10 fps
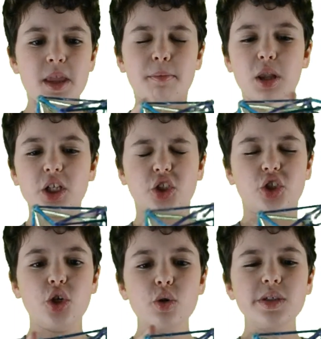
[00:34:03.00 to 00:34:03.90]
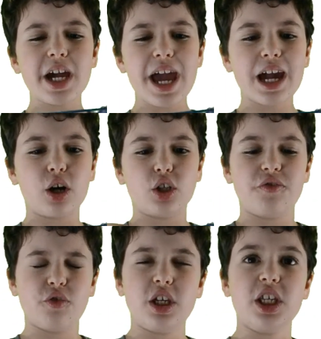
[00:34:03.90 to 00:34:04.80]
plus two diagonals
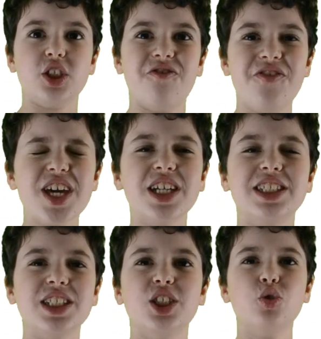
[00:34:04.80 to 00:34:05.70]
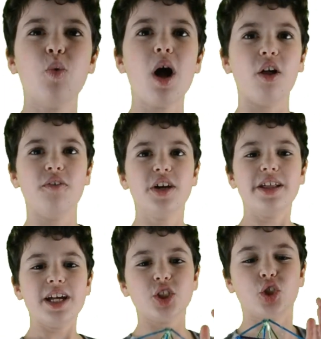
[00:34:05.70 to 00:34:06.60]
for each face is 12.
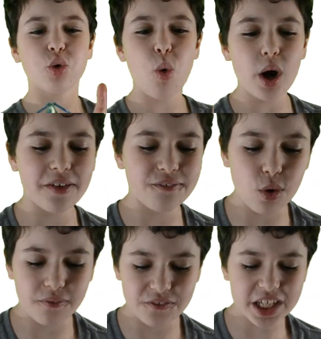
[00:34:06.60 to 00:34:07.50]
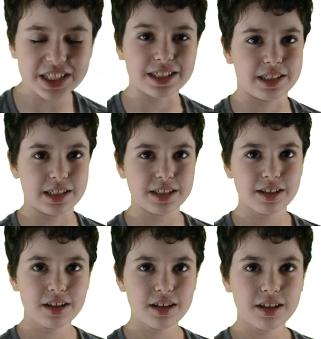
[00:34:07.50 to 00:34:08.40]
That's 24 faces.
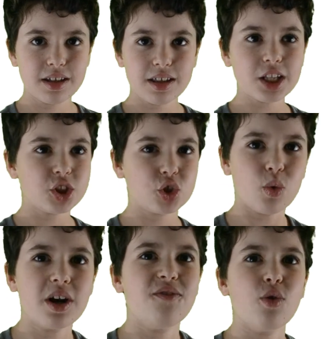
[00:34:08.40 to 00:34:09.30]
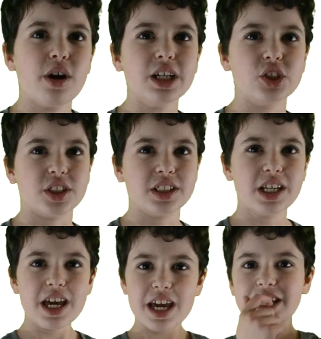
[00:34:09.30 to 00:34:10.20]
That's 24 edges. And